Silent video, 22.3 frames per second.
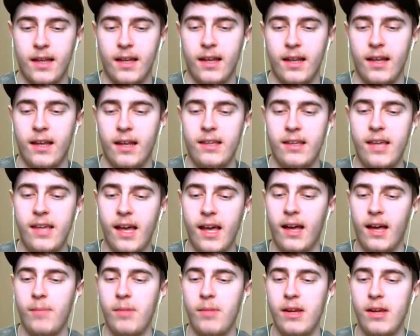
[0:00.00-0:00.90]

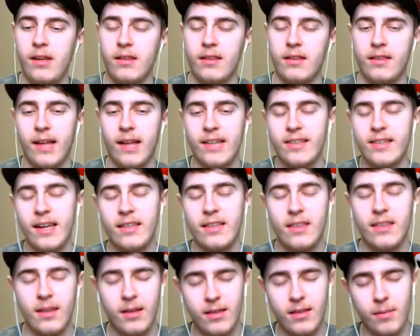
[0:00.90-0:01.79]
Yeah, I mean that's like
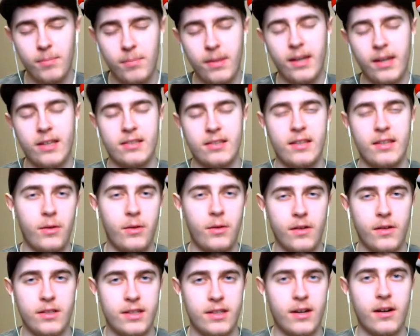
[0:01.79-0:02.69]
the the biggest thing with all
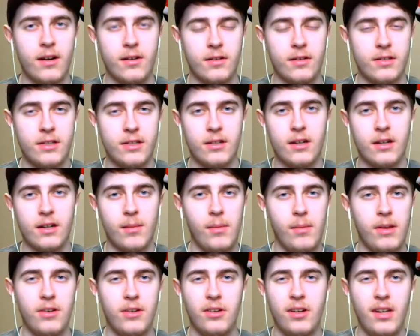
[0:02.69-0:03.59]
these characters.
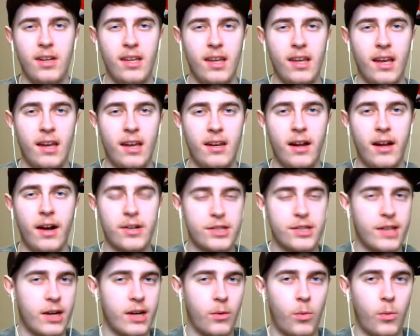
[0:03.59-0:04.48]
You're gonna get not
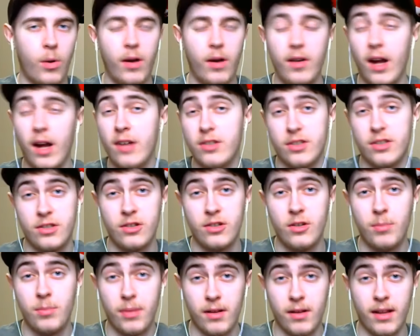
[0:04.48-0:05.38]
just like one, not
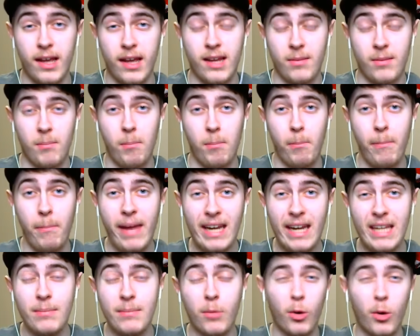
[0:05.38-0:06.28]
two, but like
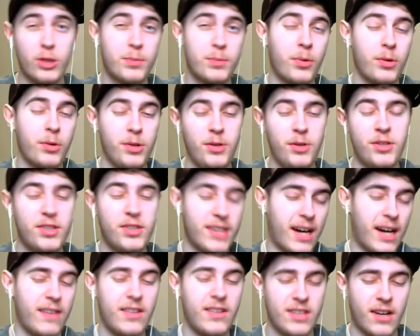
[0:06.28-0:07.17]
many multiple uses
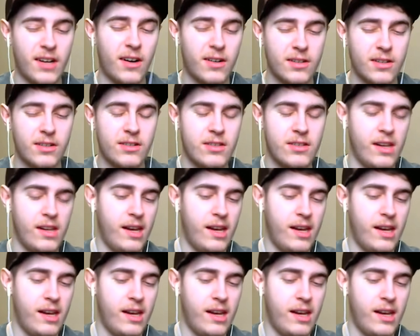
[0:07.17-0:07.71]
out of these characters. Yeah.